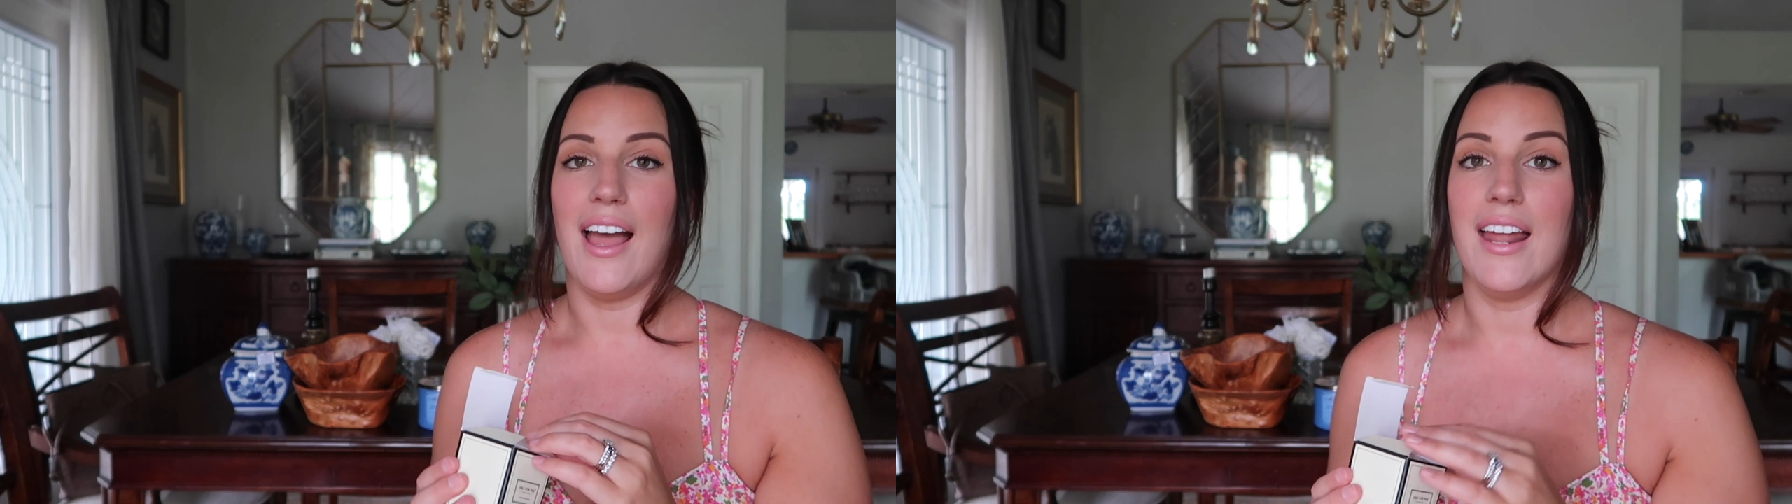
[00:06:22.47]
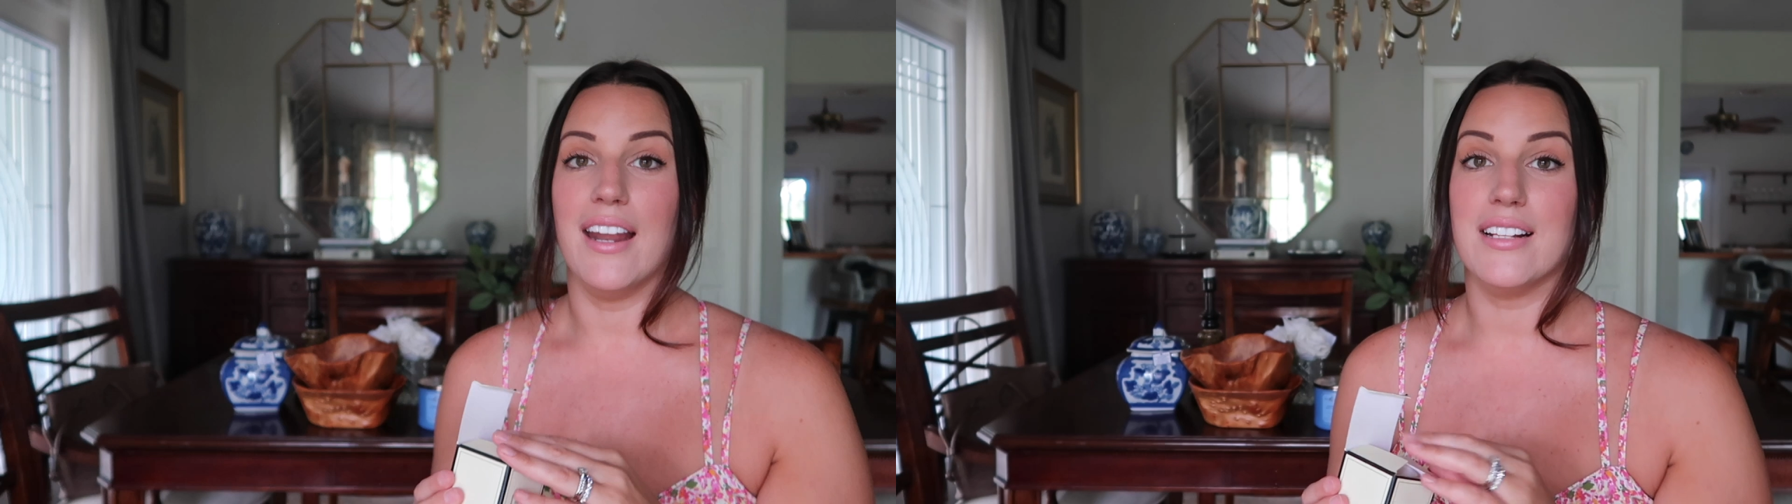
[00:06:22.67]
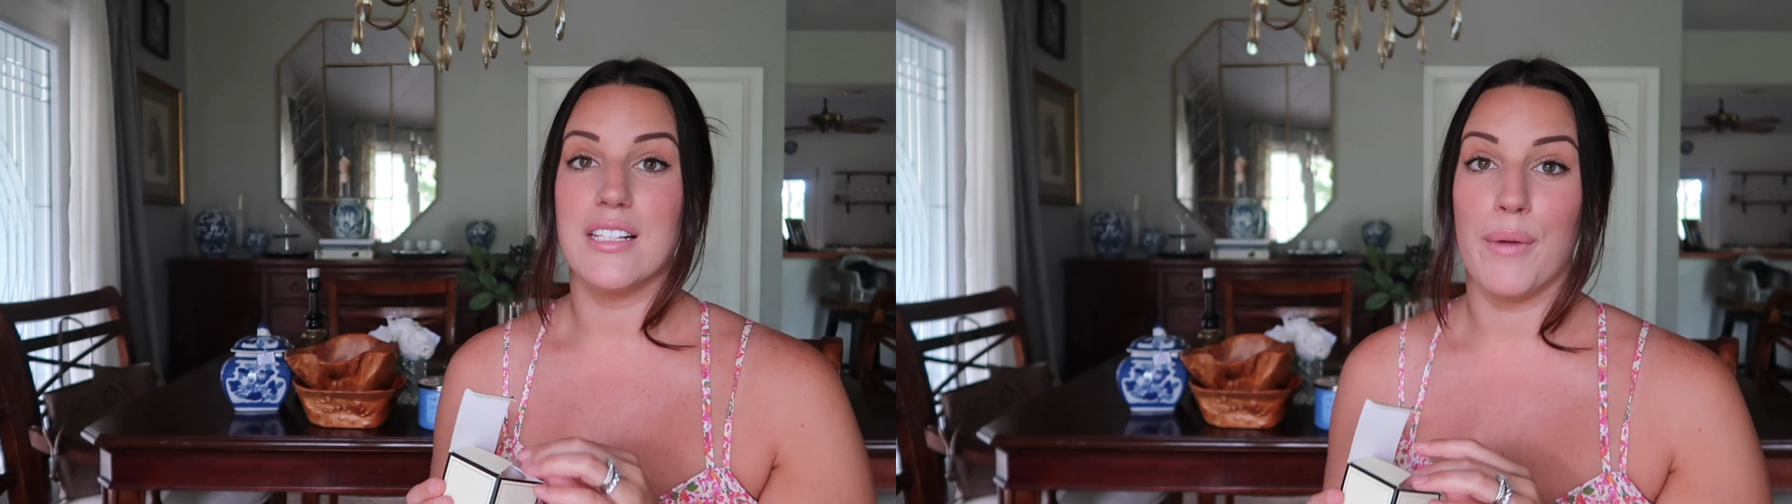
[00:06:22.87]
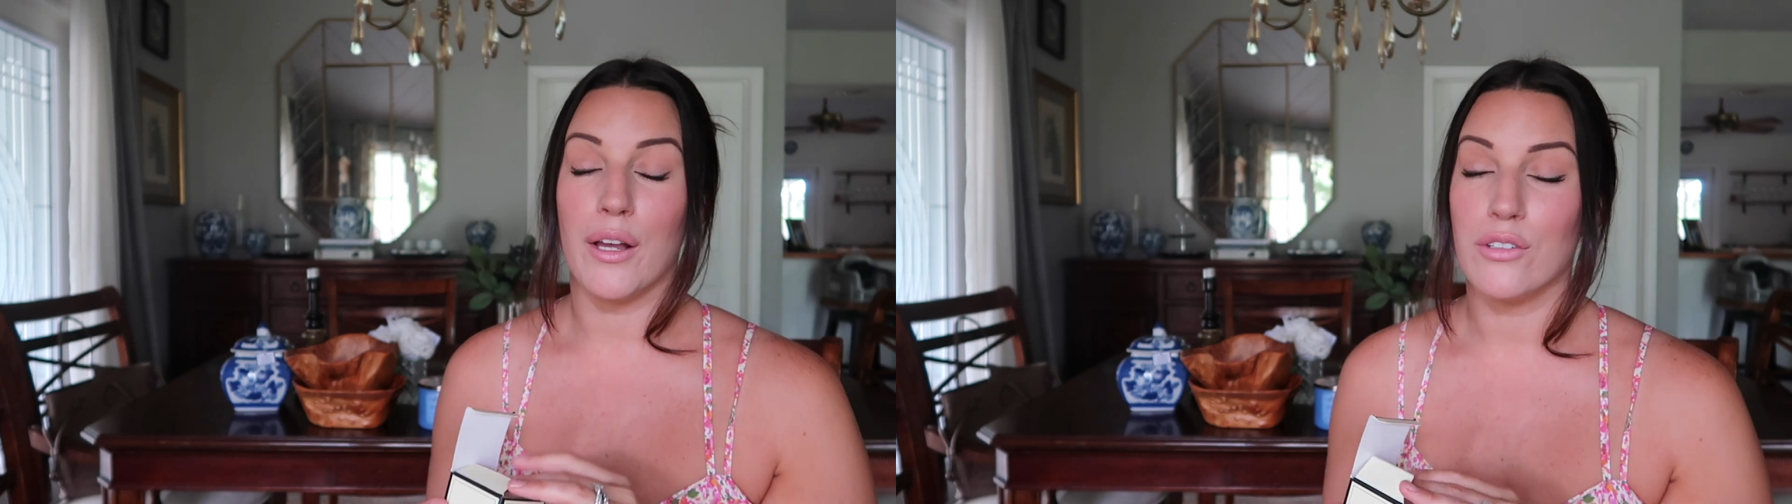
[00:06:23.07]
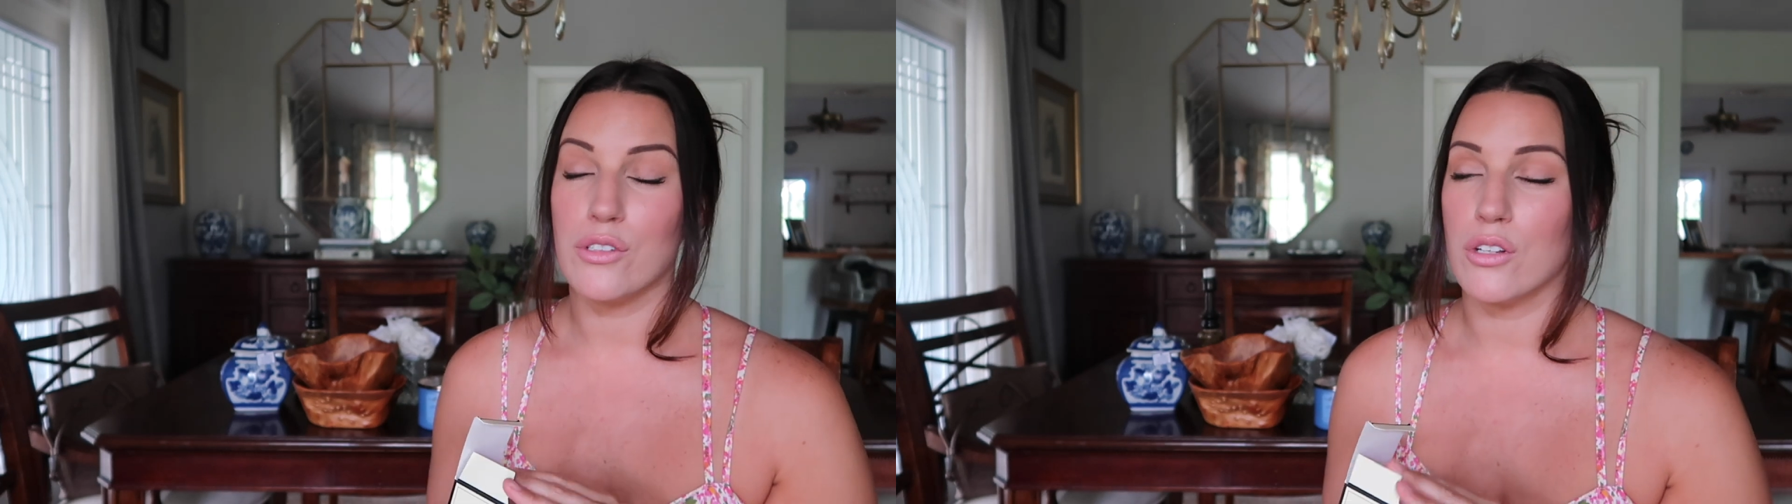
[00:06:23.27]
and it
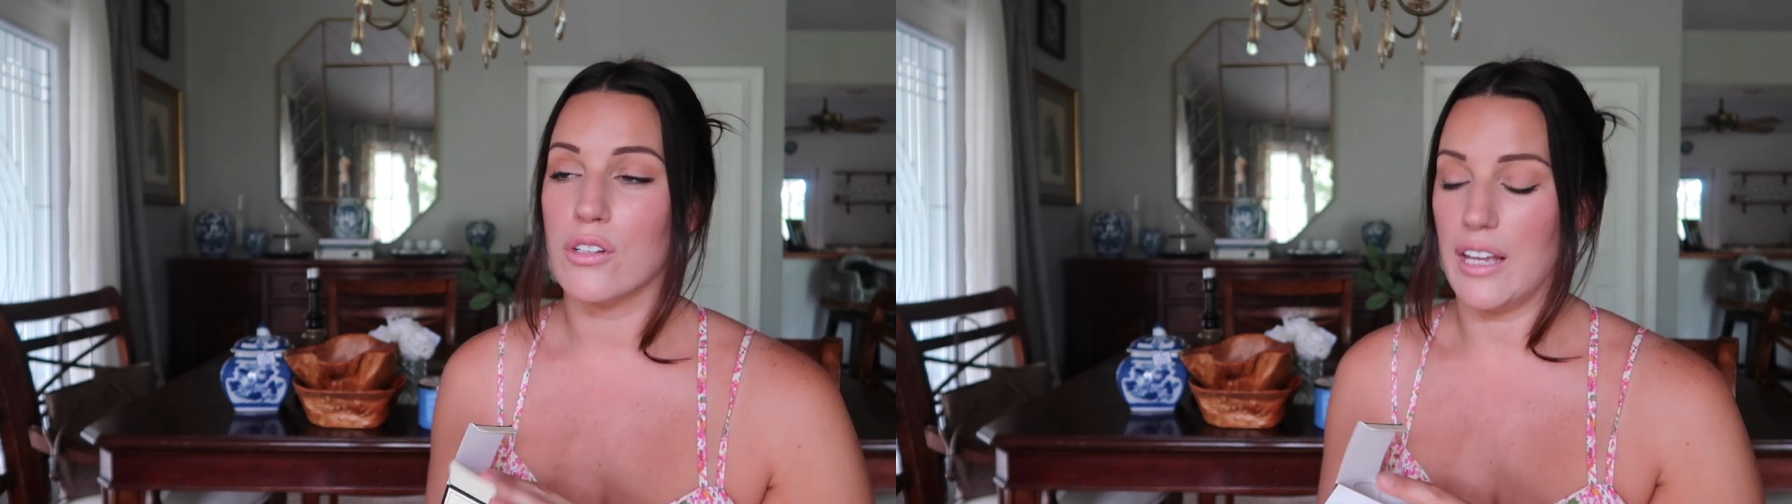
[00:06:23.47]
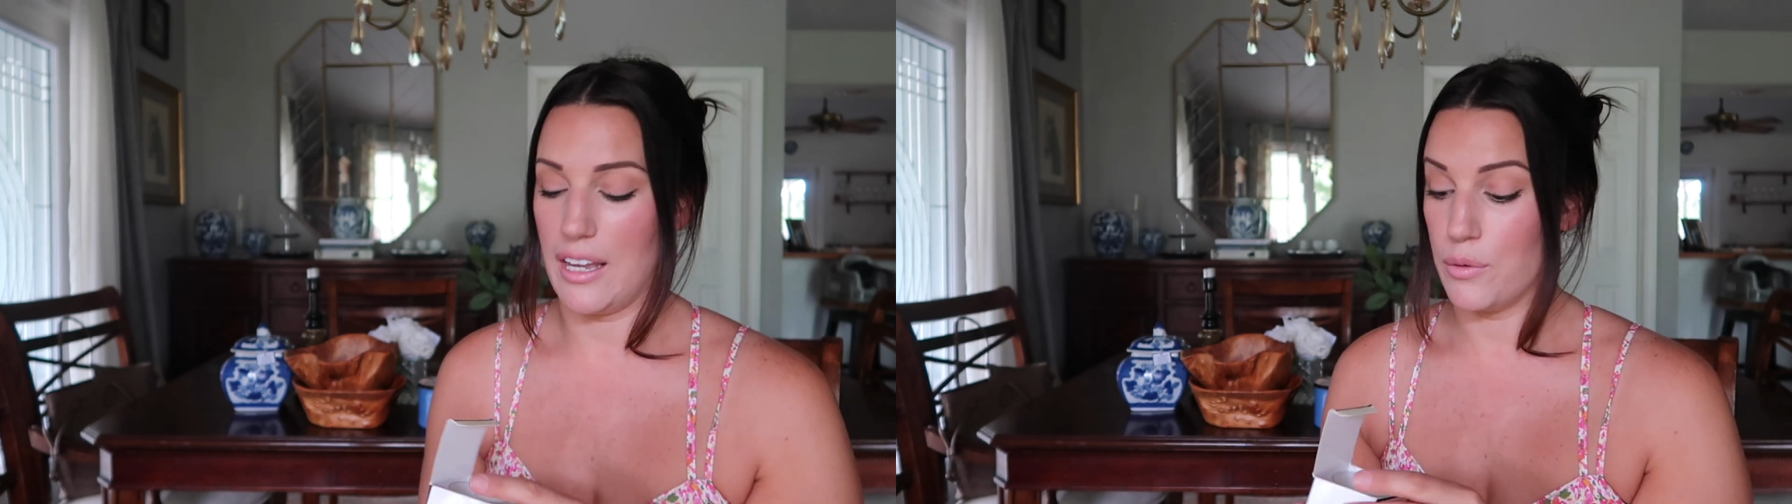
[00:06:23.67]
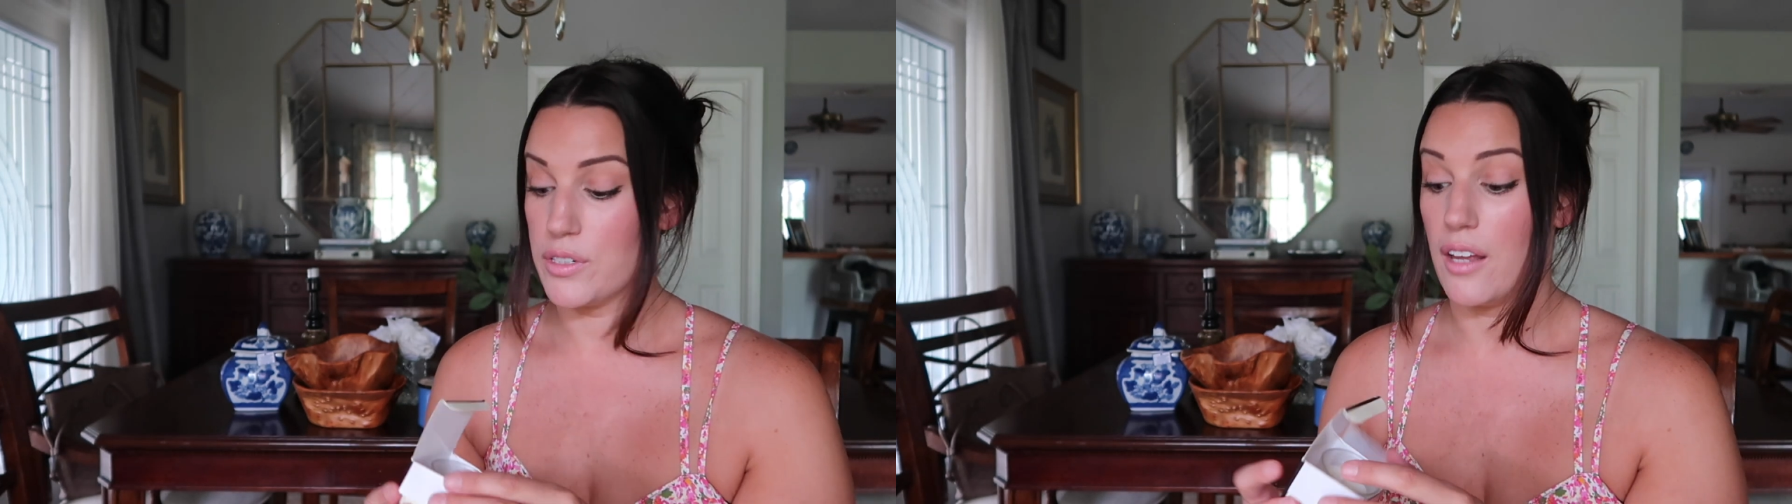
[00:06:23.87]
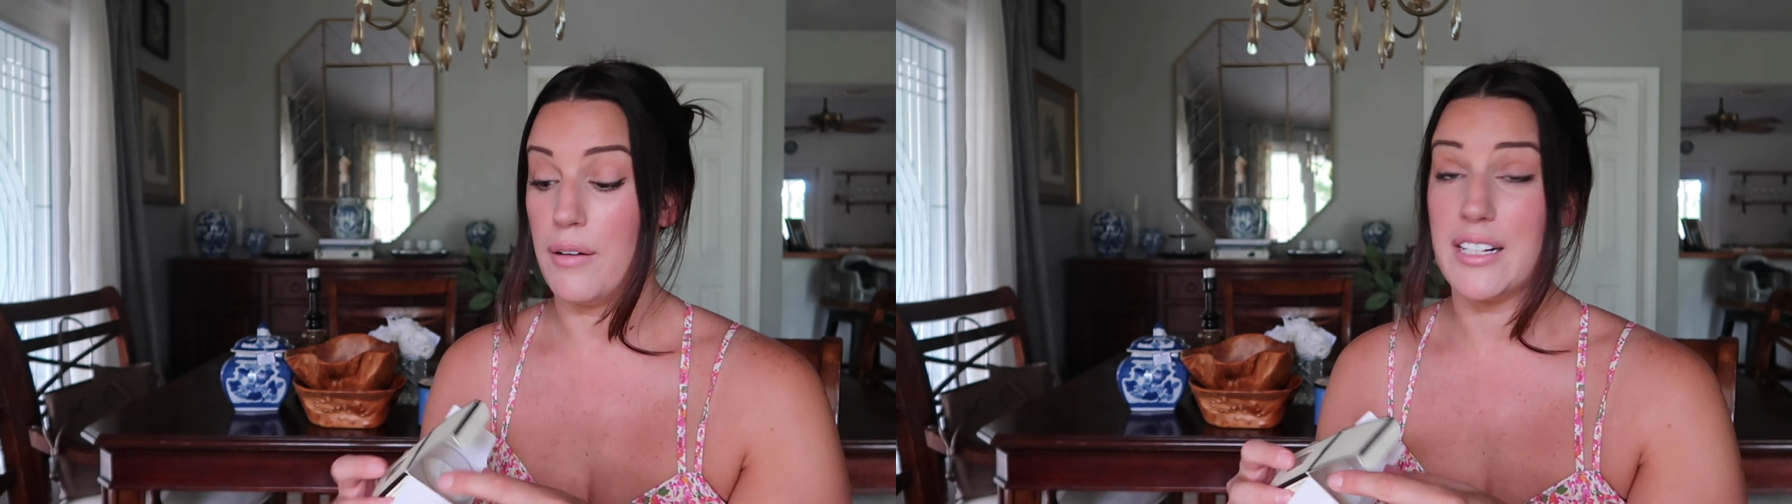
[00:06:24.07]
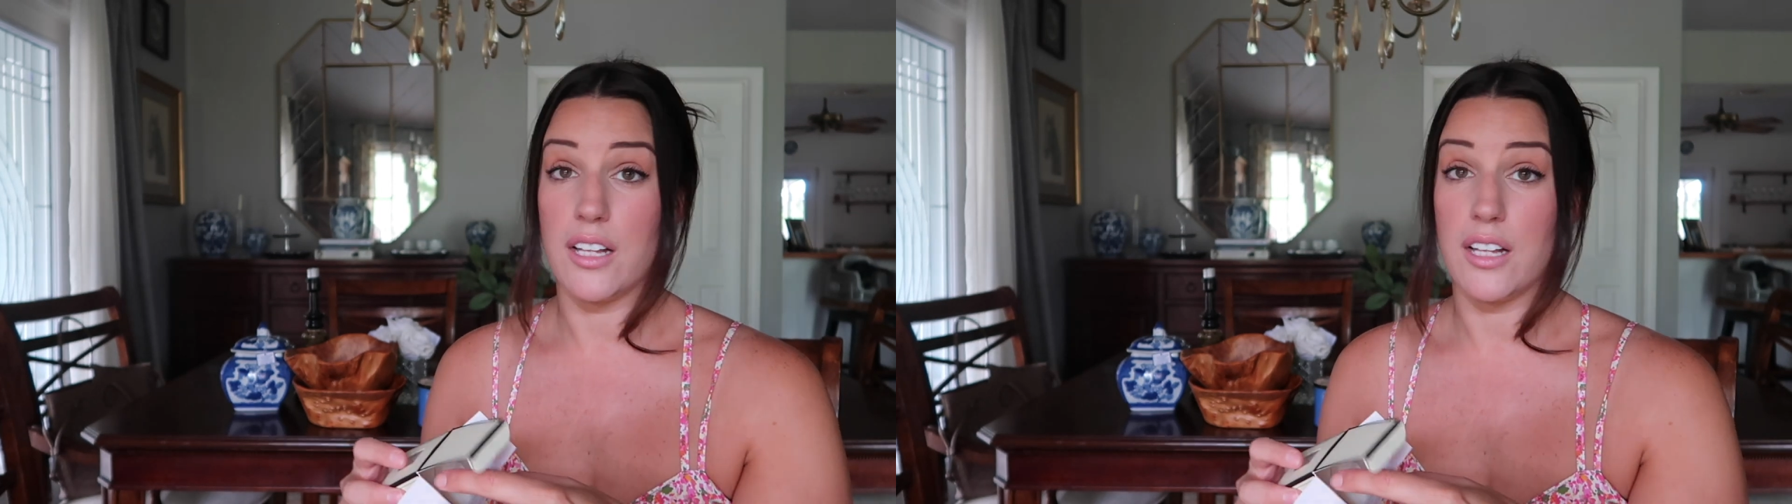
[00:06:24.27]
smells, it's